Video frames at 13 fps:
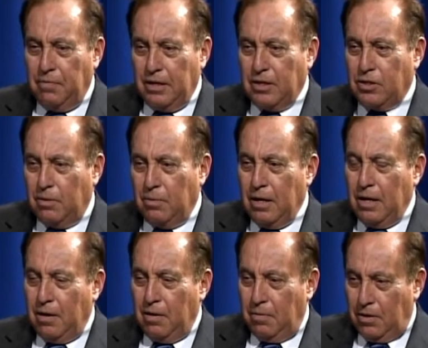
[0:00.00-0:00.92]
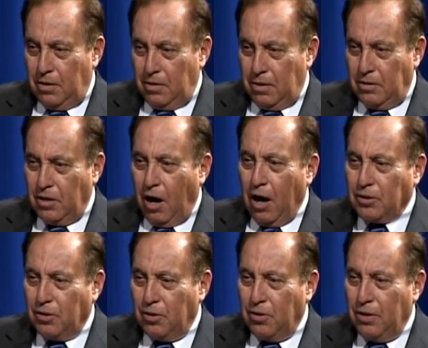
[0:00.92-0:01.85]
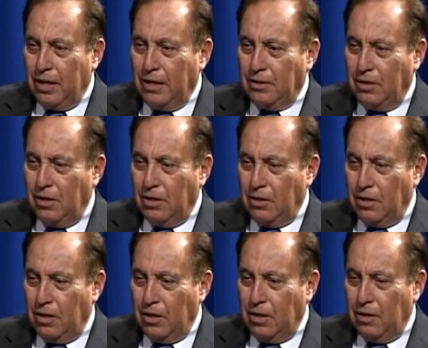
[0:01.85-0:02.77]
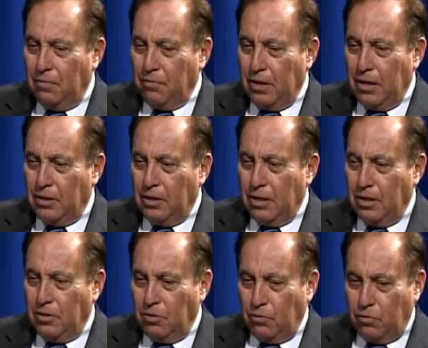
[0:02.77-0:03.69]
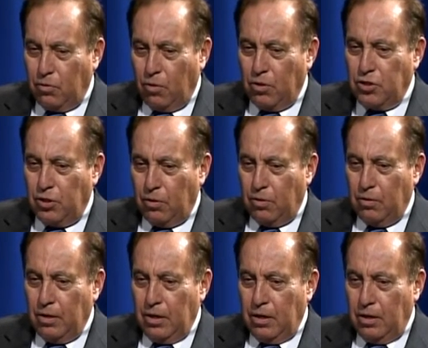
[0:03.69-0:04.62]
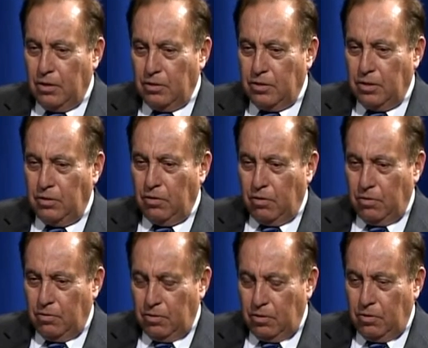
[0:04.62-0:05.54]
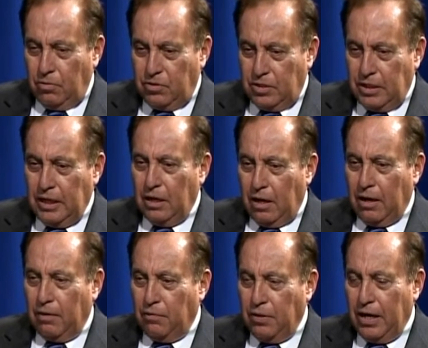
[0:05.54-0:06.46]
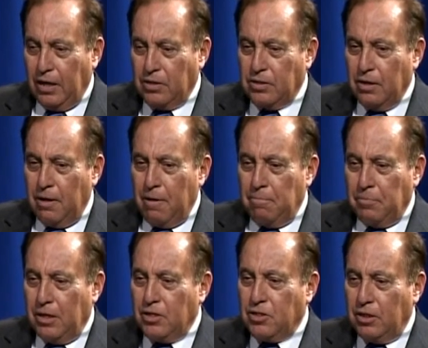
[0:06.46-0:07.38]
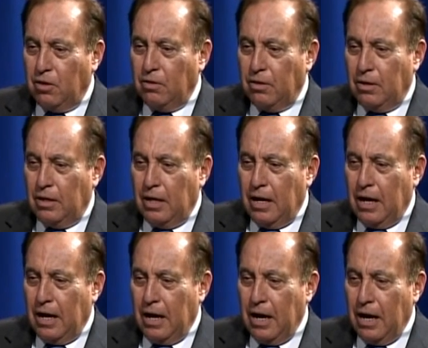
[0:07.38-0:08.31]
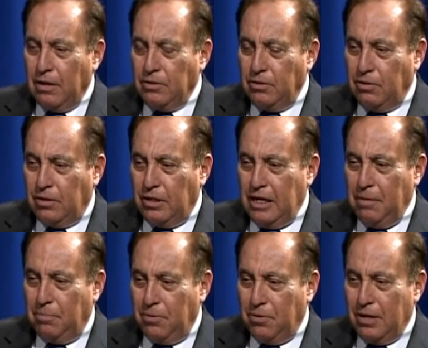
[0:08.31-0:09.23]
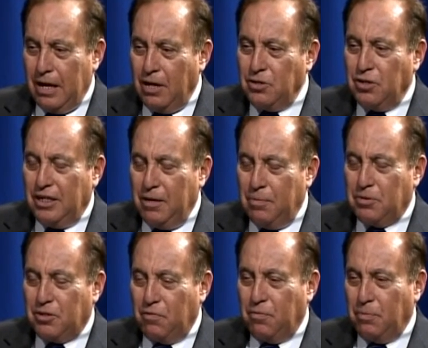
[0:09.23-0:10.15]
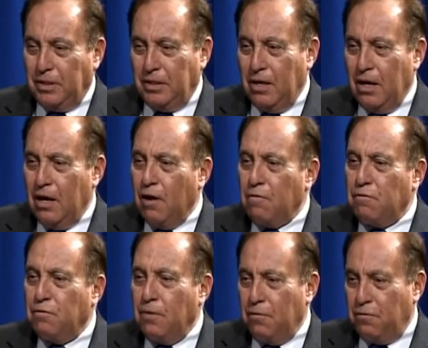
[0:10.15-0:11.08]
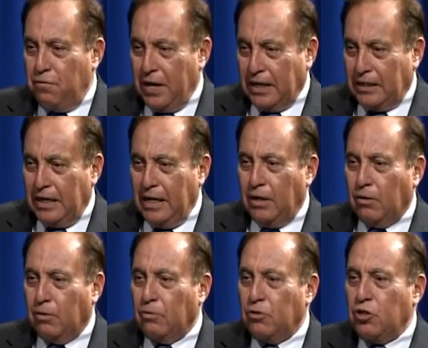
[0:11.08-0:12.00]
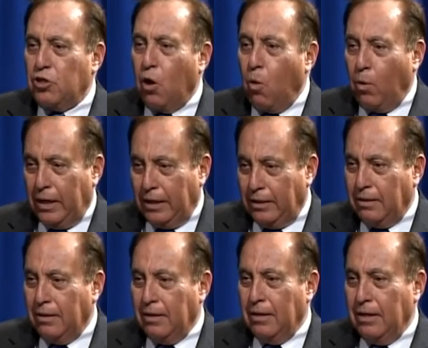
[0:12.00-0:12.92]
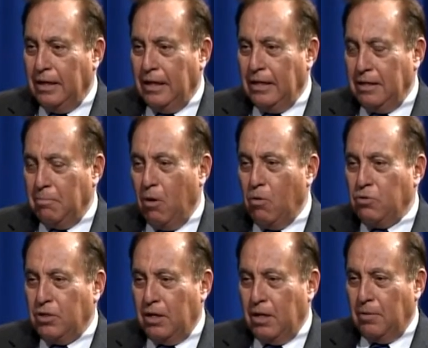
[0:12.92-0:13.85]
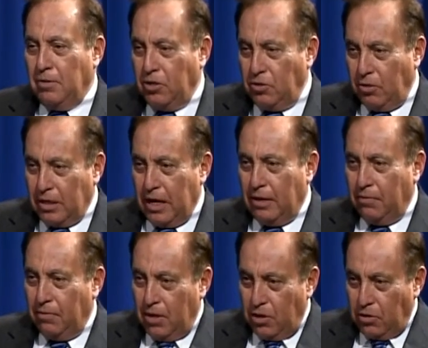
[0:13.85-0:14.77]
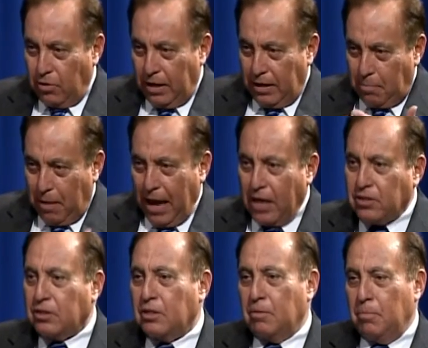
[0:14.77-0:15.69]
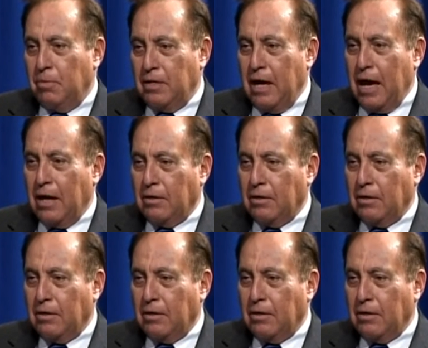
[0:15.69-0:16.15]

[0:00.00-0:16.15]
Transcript: as a doctor, and of course you see a lot of things. It's still, how did you keep yourself from affecting or showing any emotion, or did you kind of try to mask some of that?